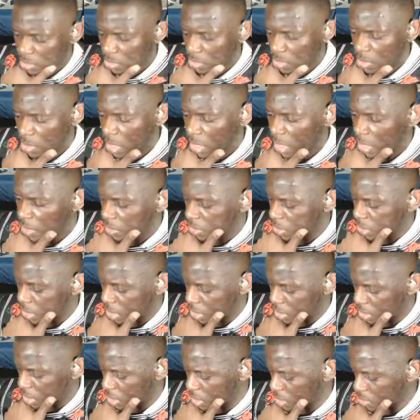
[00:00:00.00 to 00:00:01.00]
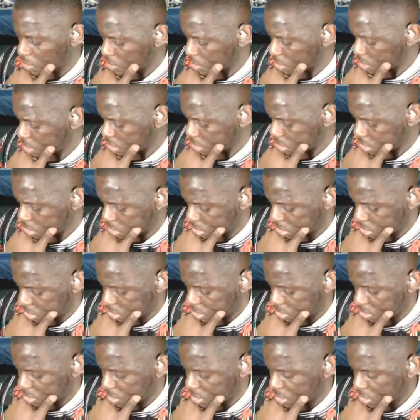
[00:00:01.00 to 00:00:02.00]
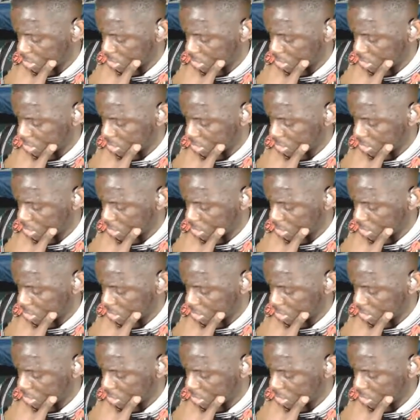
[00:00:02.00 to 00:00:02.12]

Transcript: like handle that anyway. So it's like,